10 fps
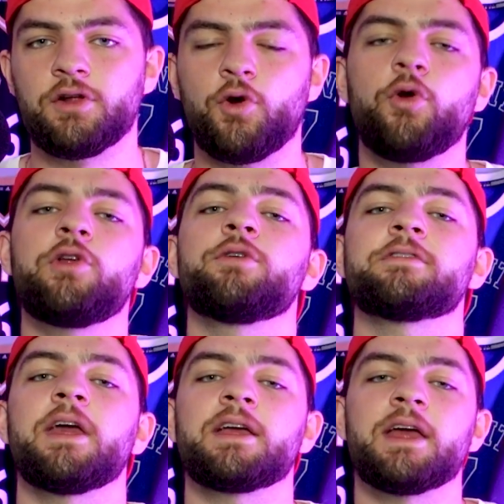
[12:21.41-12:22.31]
Who do you
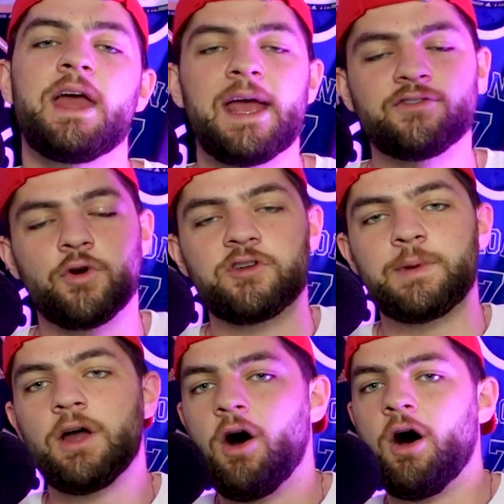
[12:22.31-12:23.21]
think is going to
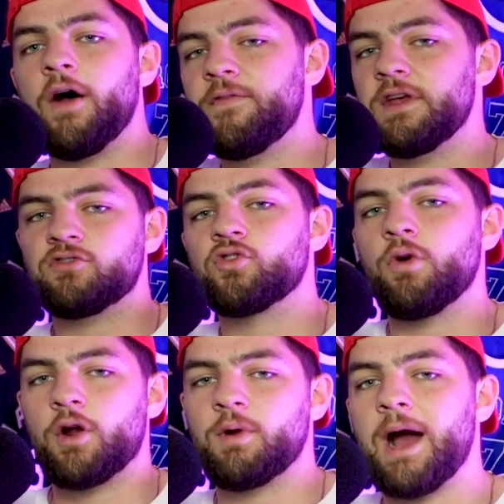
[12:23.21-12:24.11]
be on this
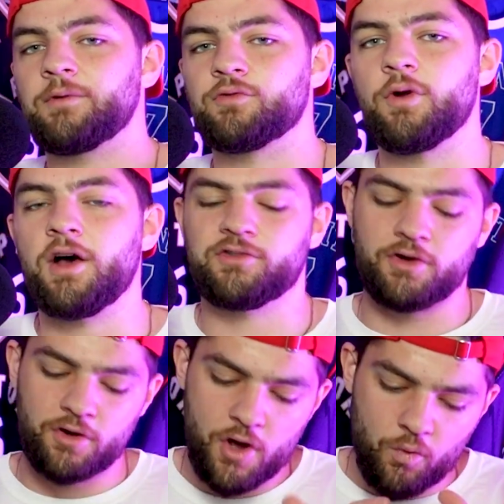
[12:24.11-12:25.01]
Toronto Raptors
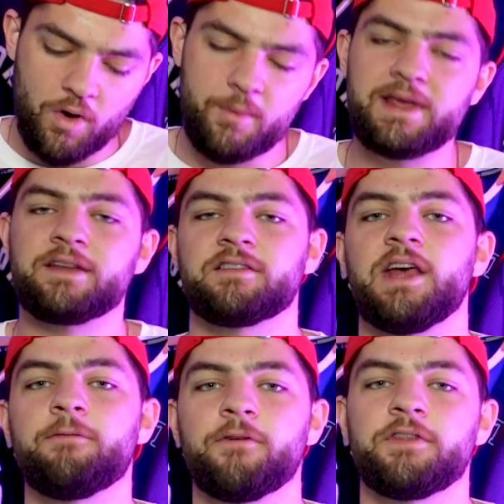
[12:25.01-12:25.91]
roster when we get
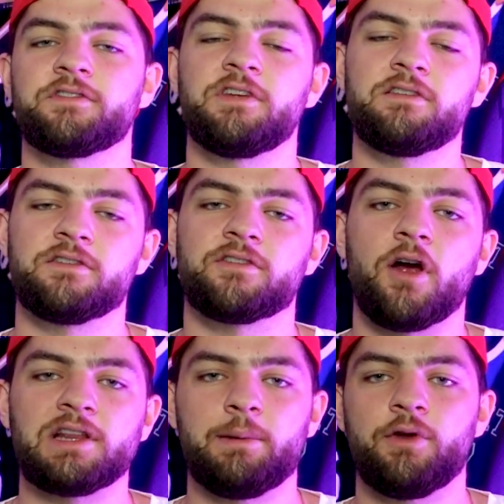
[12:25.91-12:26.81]
set for the season
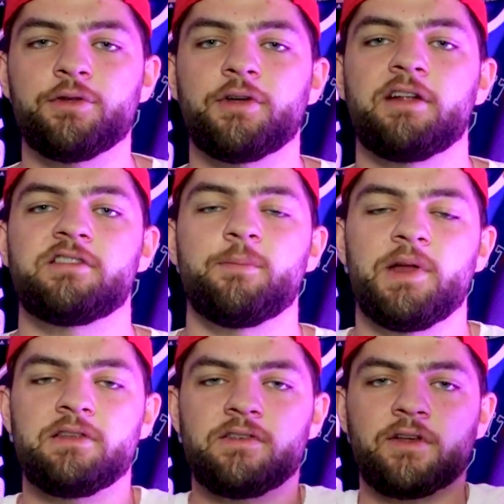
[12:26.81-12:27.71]
start? Let me know your thoughts and
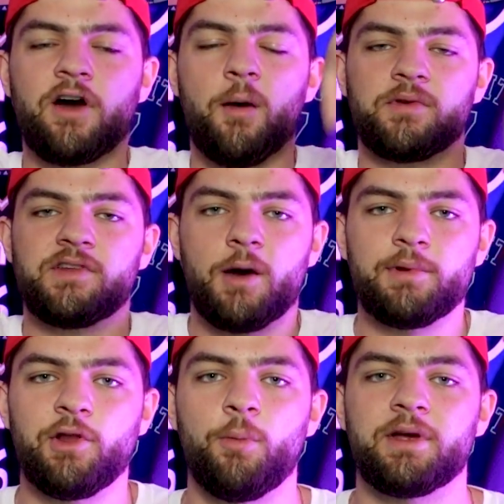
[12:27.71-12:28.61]
opinions in the comments down
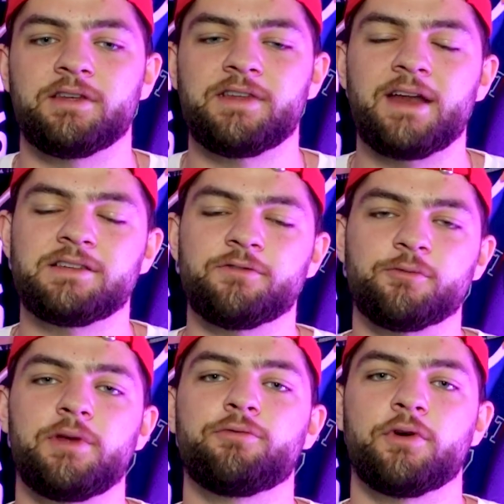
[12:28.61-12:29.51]
below, because that is it for
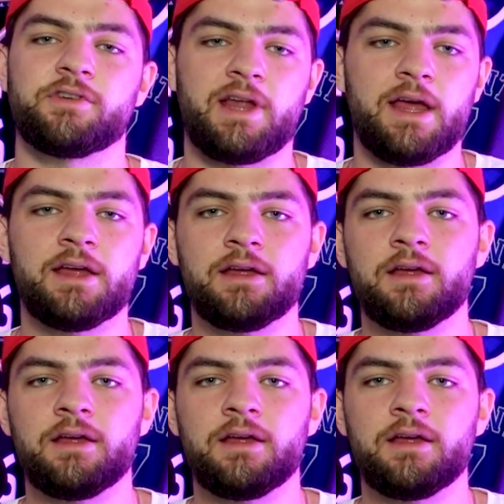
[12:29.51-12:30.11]
me for today.